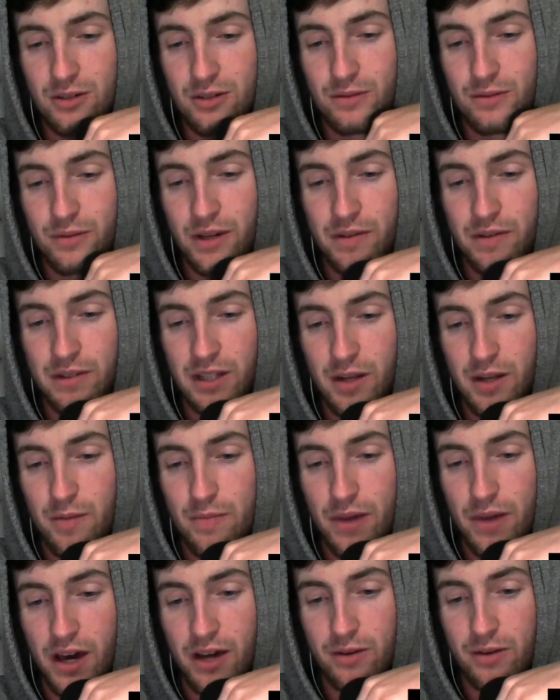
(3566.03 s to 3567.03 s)
we have a lot of
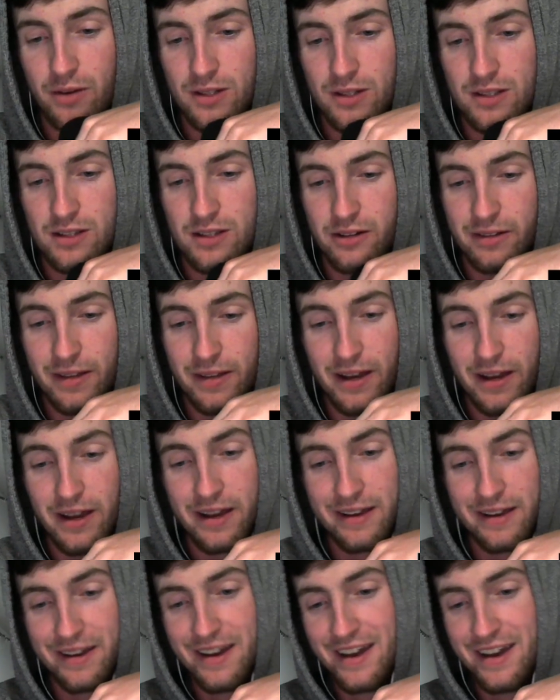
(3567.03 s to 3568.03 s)
bad ones here and
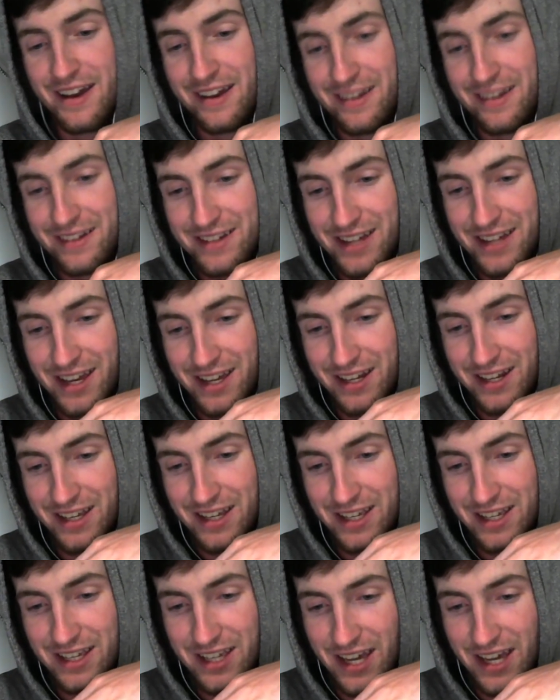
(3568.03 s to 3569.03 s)
there. Danny
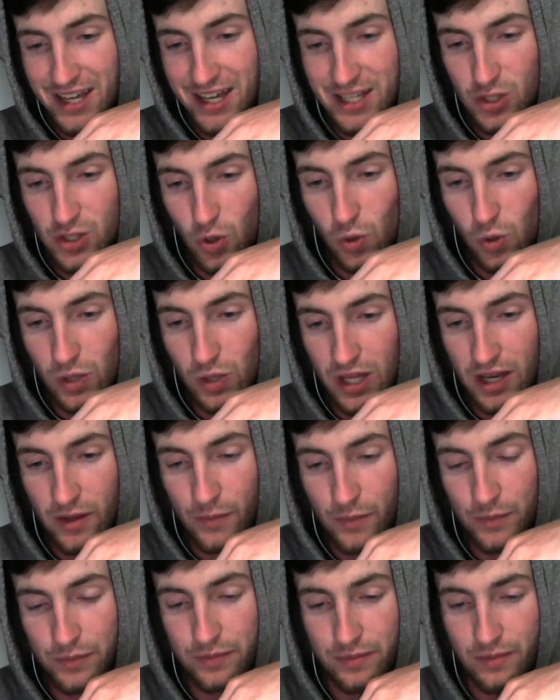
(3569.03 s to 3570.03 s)
Casola,
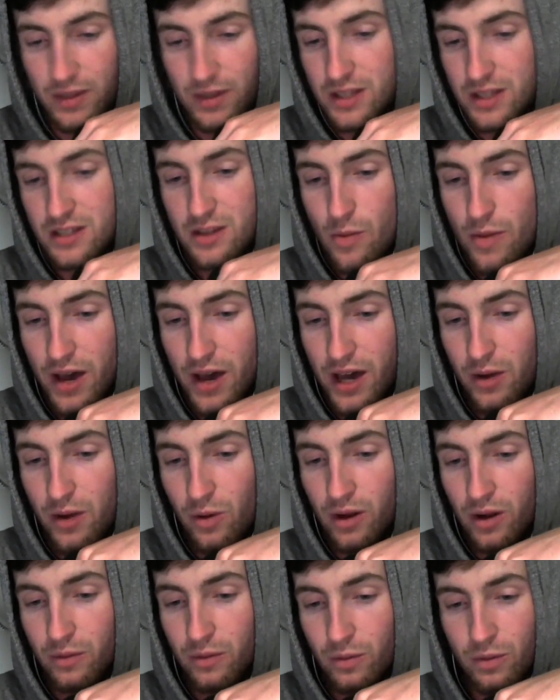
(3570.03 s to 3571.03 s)
this is a bad
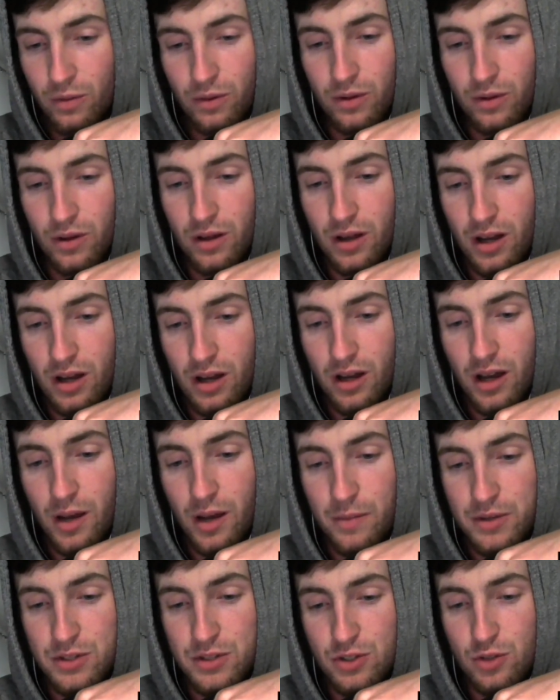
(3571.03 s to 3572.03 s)
one.
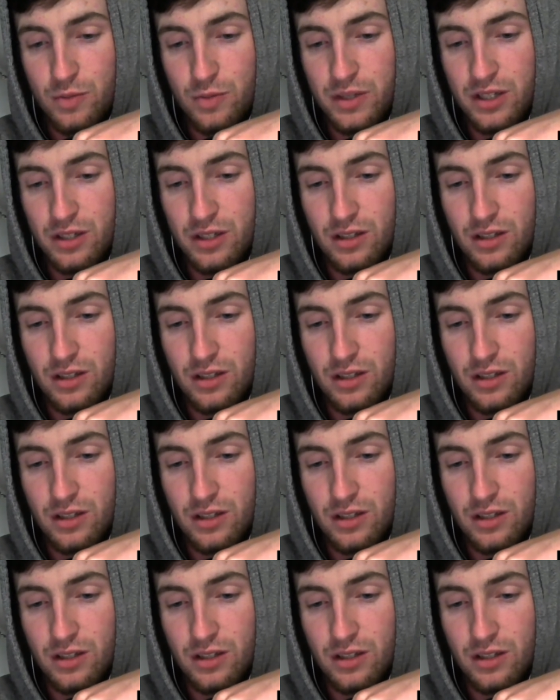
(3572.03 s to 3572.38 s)
I'm assuming